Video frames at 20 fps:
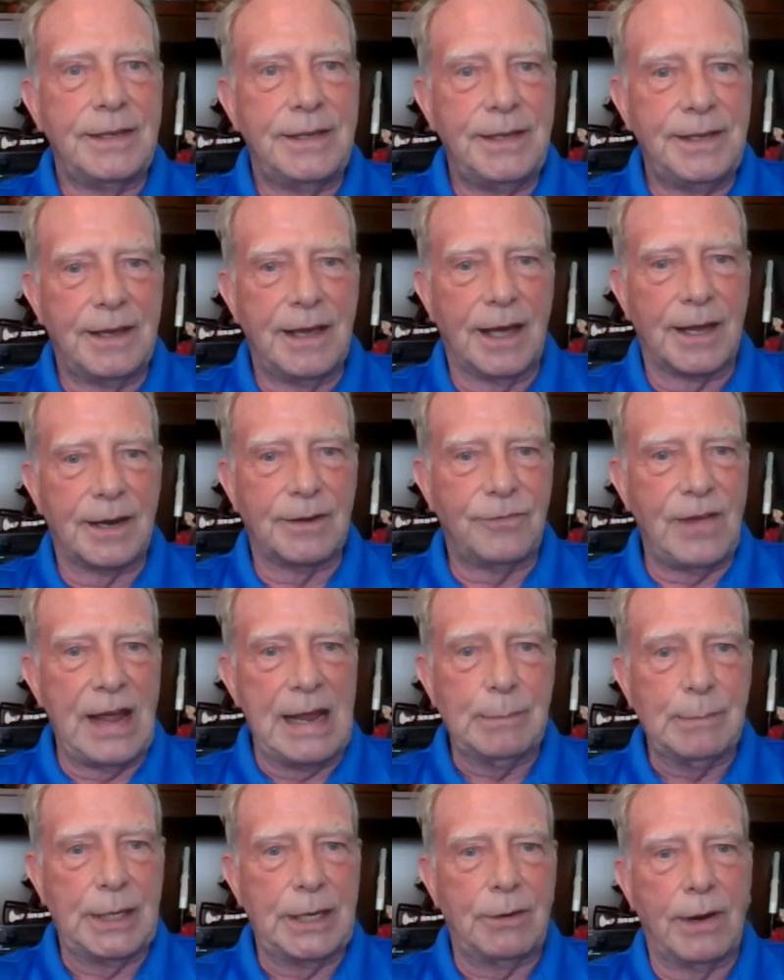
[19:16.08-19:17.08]
he got a
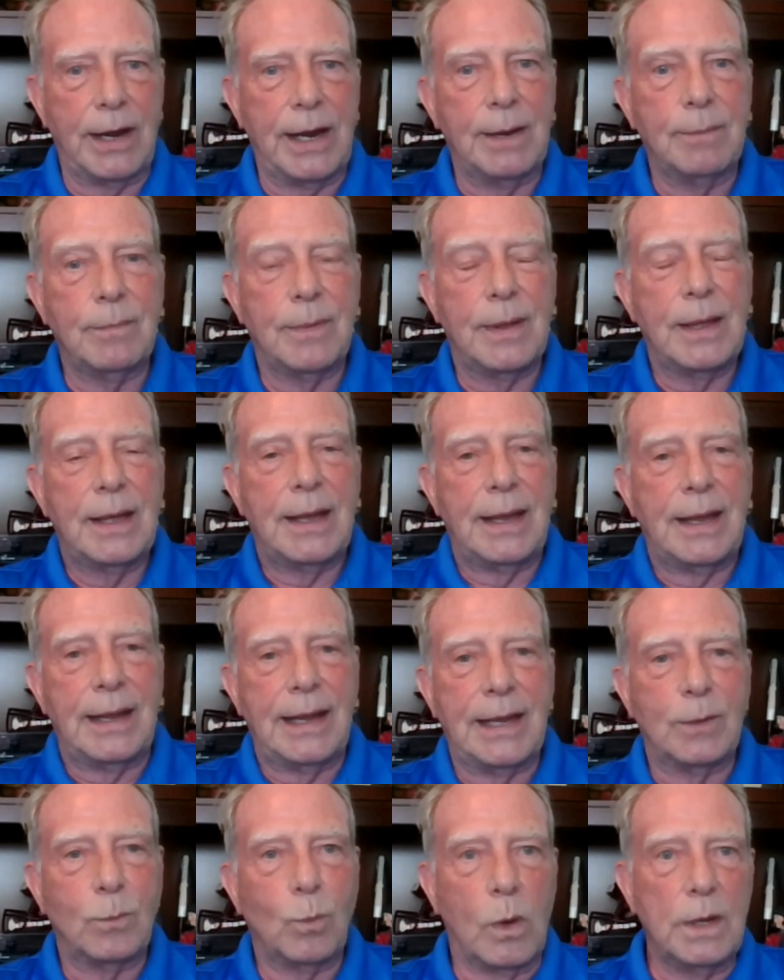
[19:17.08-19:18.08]
family gram
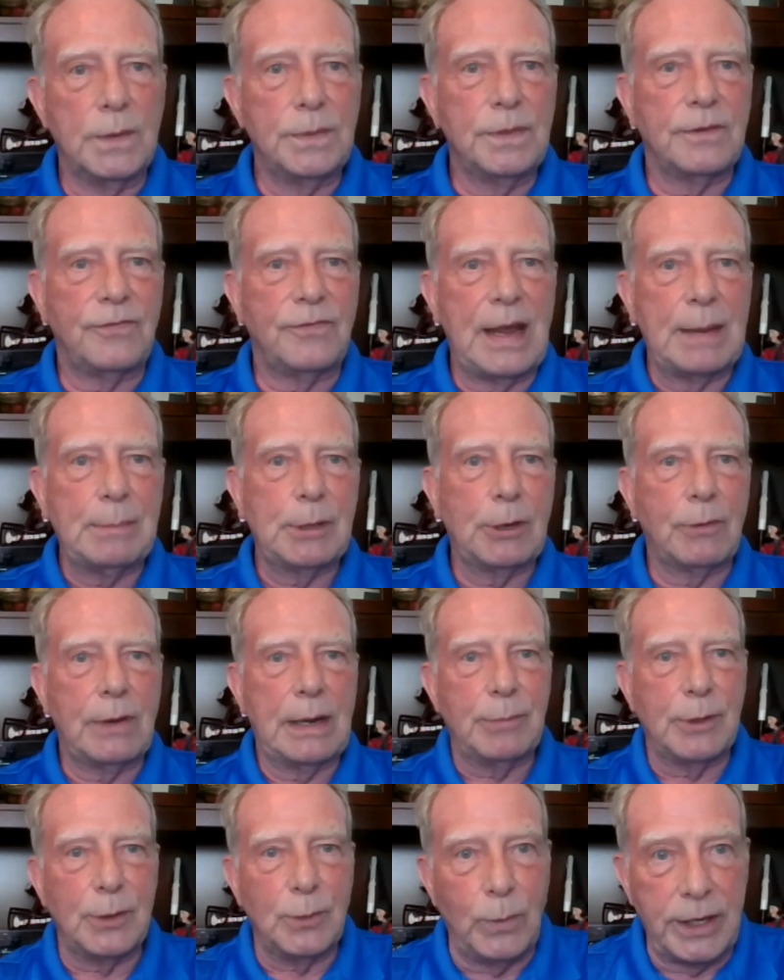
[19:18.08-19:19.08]
and won the family
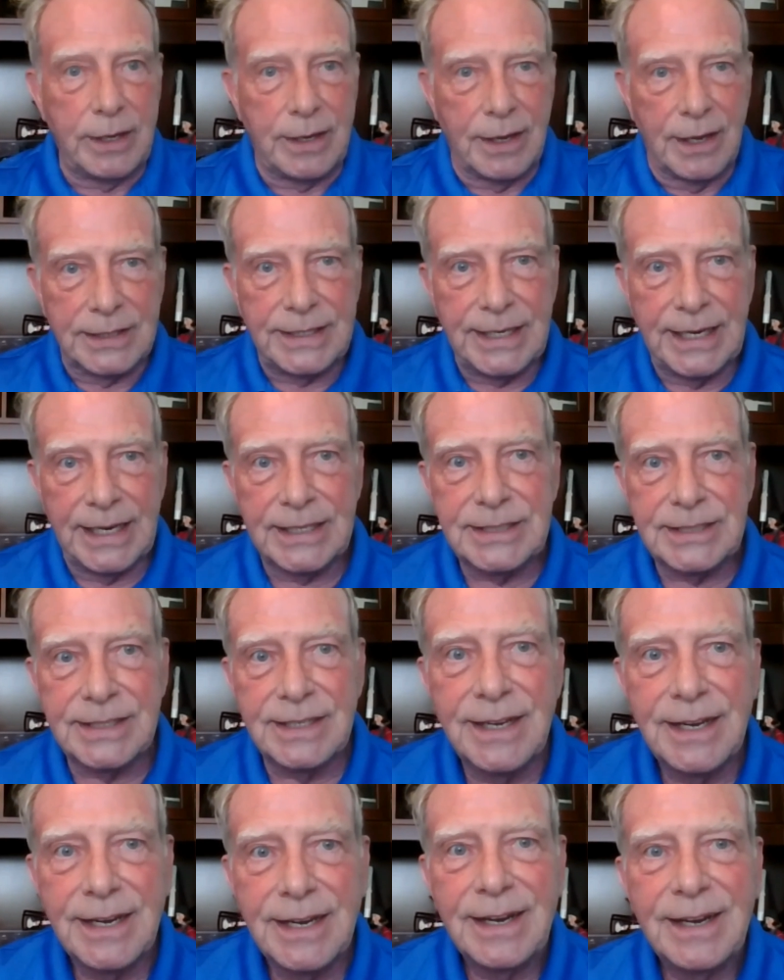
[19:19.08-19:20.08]
gram of the week contest.
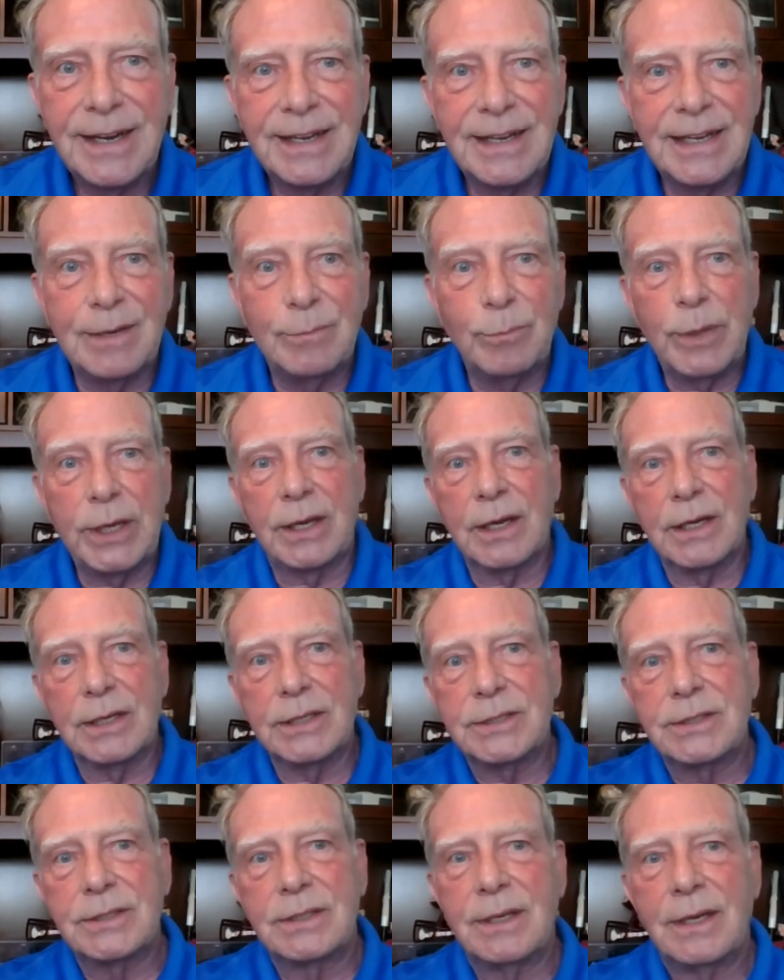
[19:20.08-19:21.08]
And
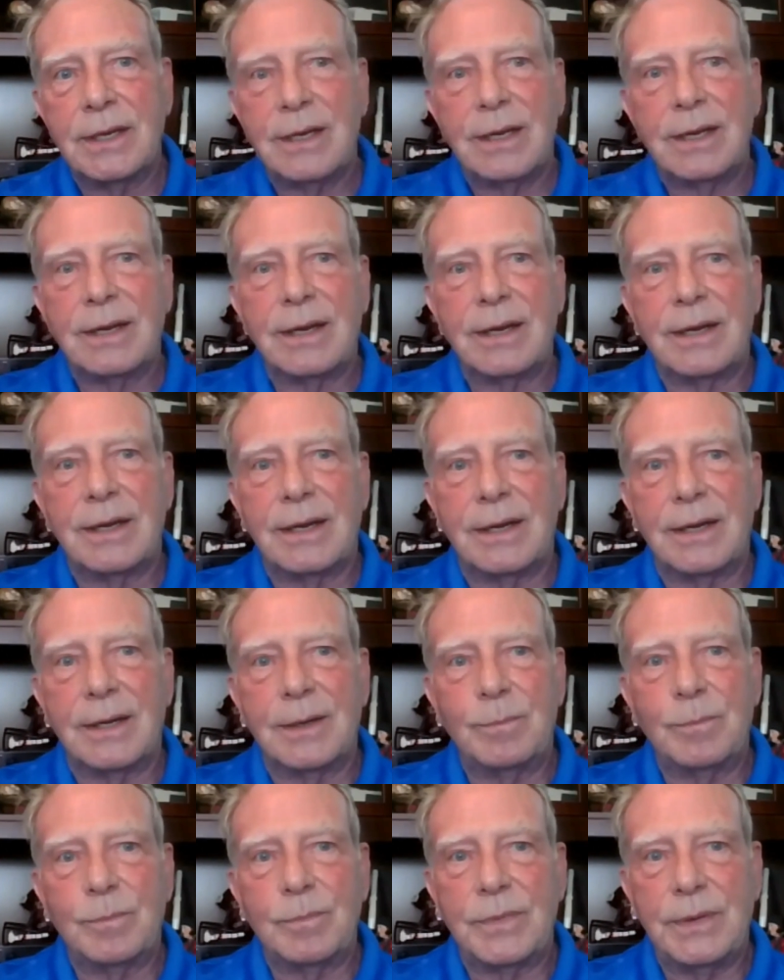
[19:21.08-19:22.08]
because
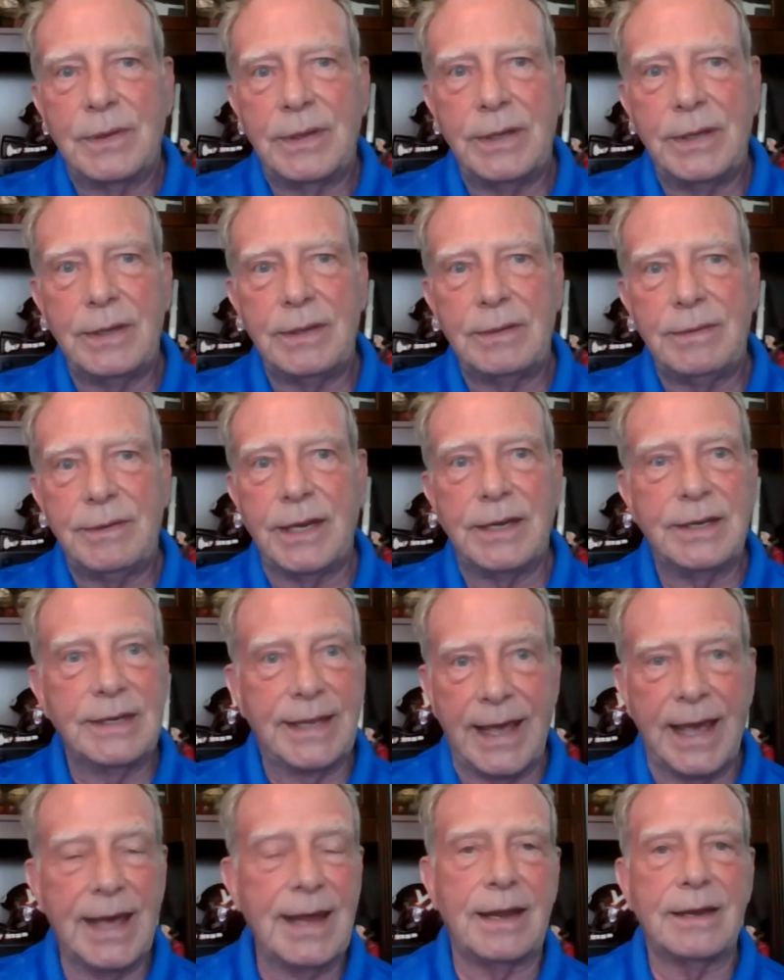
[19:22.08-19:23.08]
he
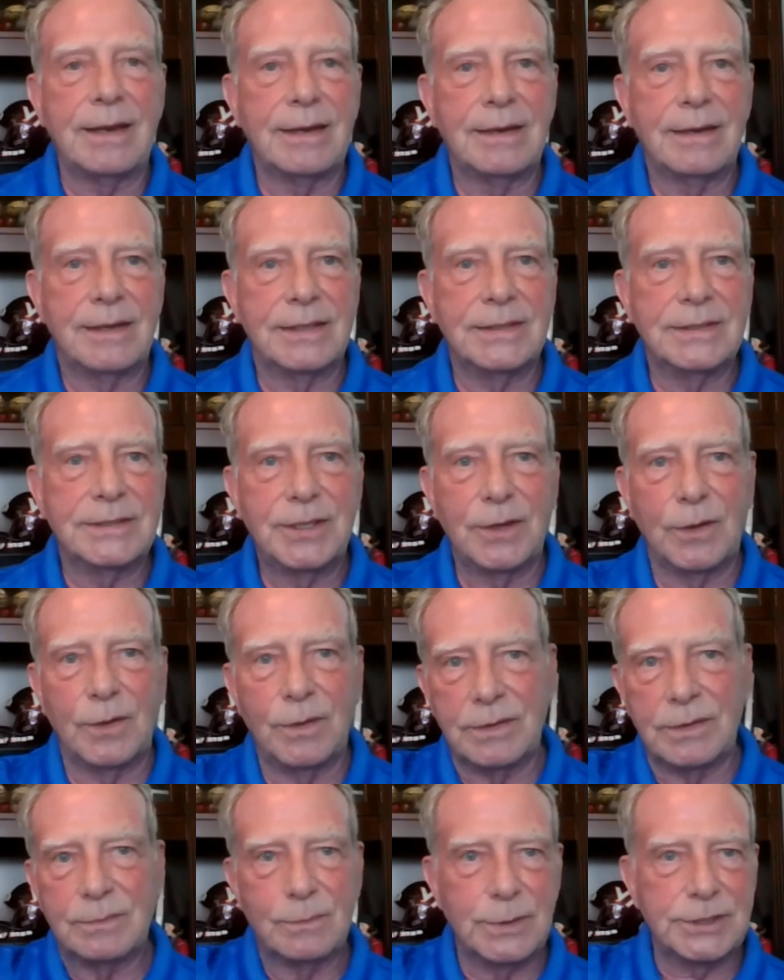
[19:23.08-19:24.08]
didn't get it
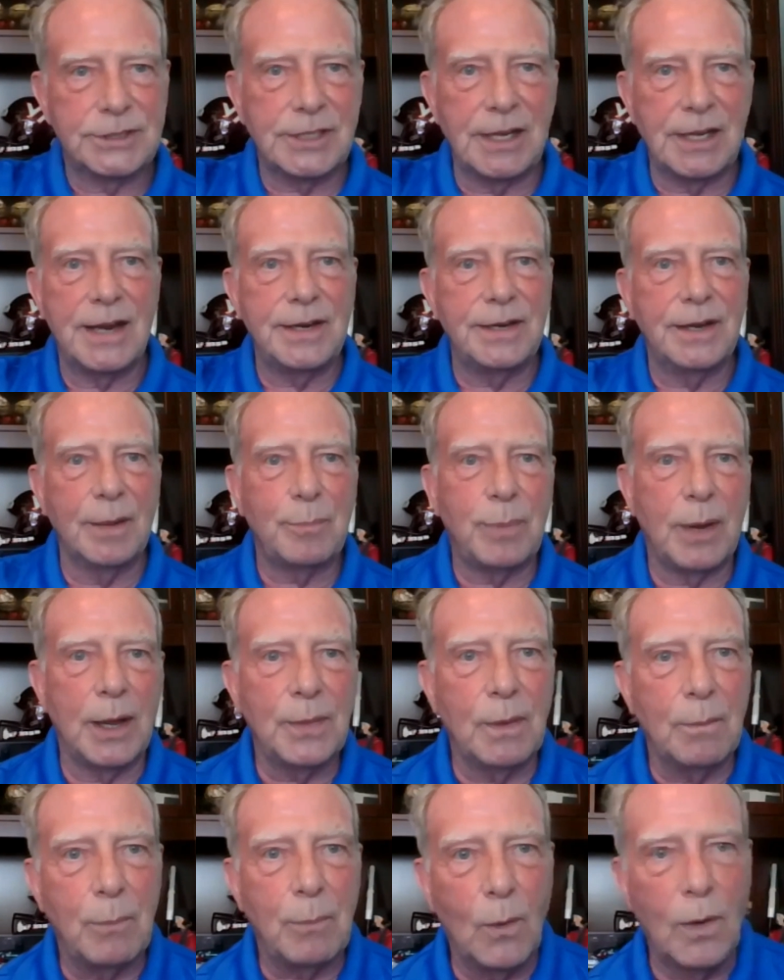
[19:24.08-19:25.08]
until it was signed up
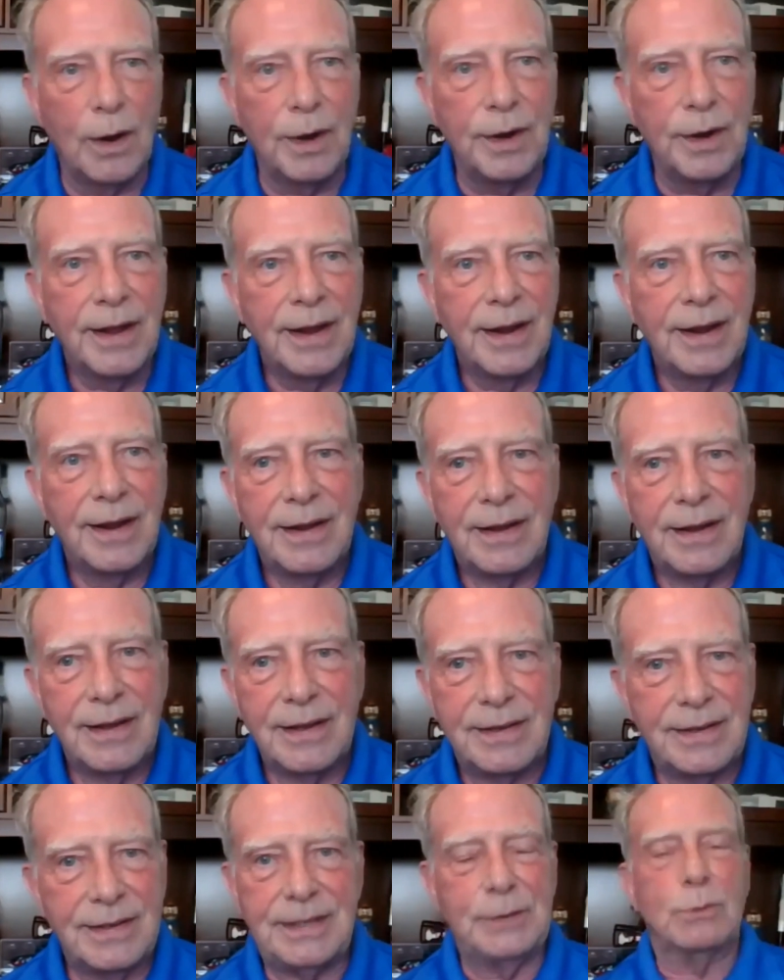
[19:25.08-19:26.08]
on the board,
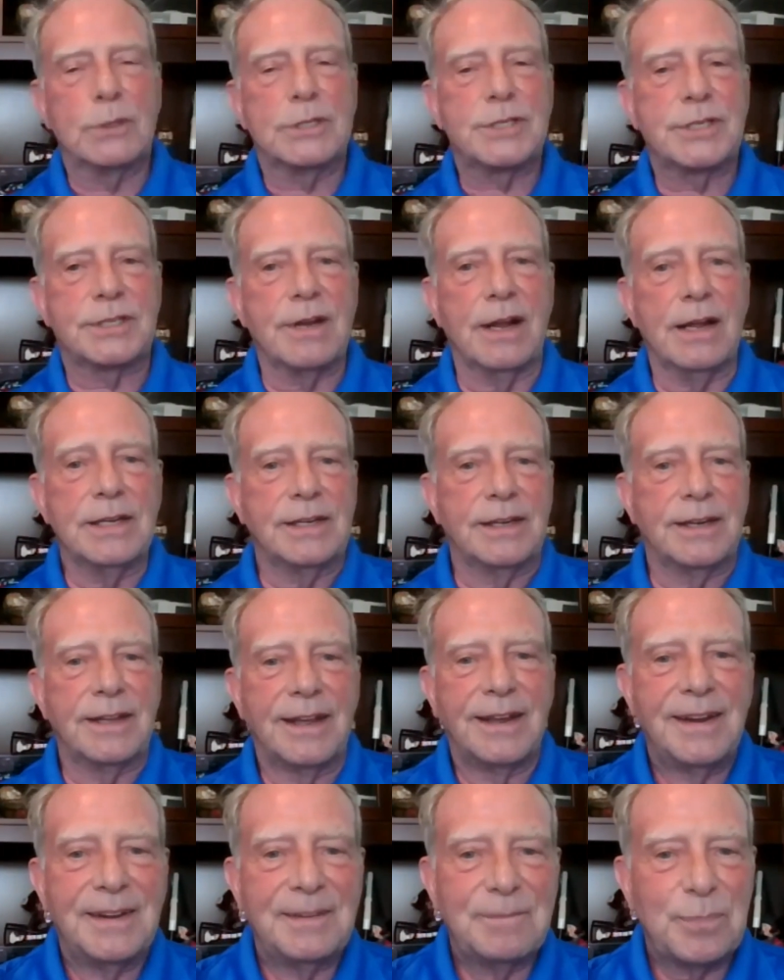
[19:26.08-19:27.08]
he was stunned.
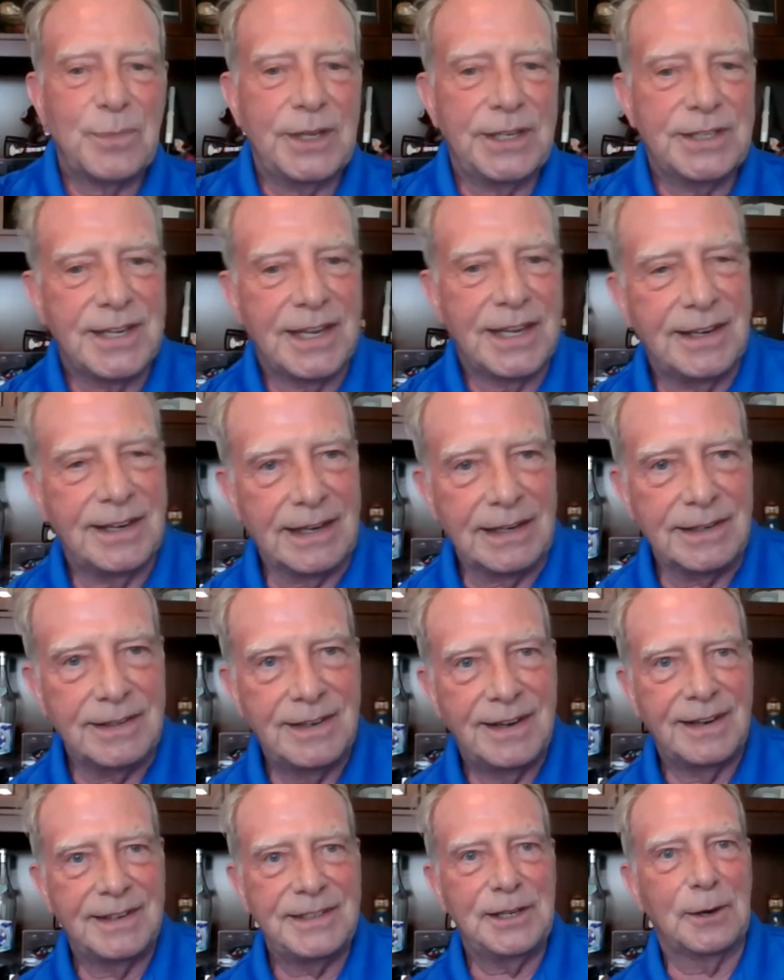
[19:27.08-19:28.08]
He said,
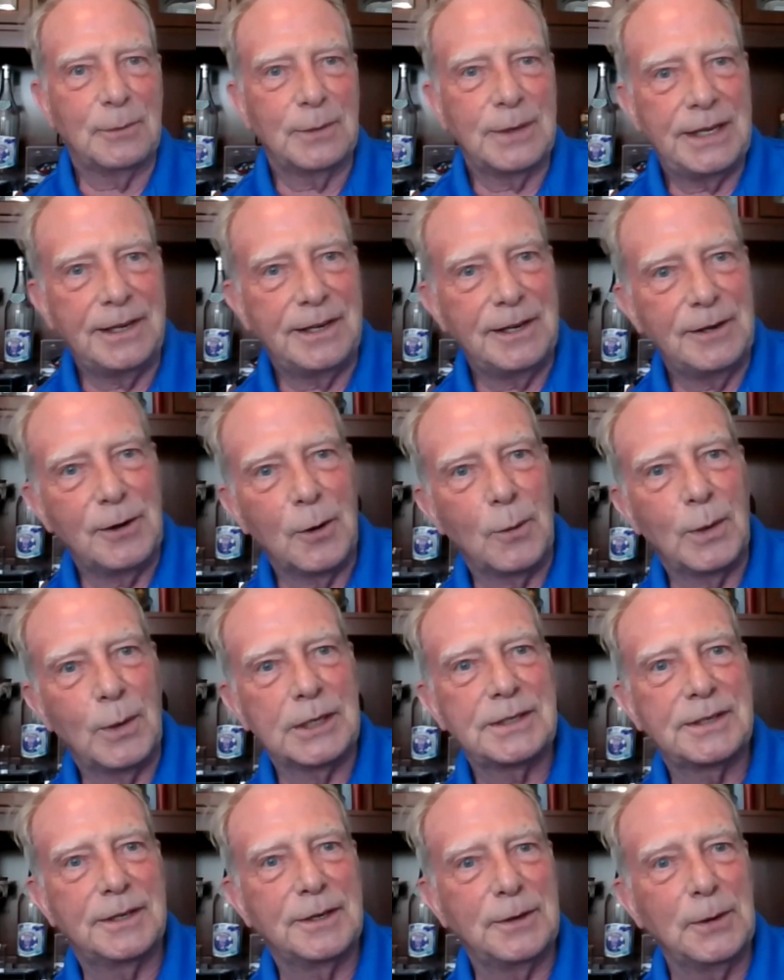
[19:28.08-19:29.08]
he didn't know
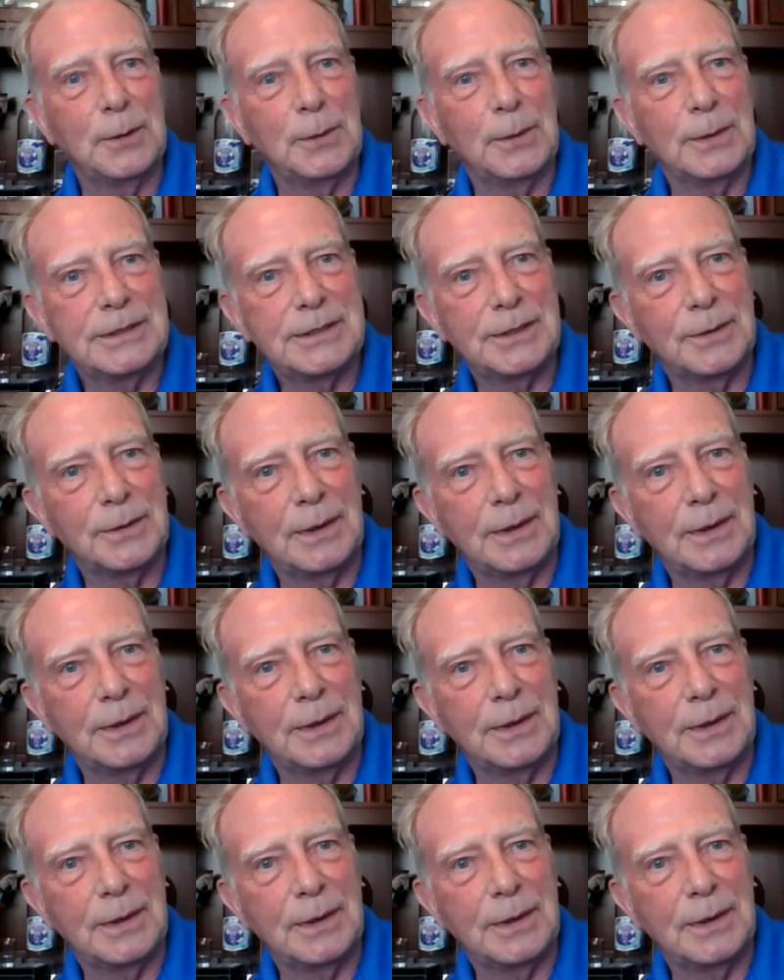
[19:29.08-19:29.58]
what to do.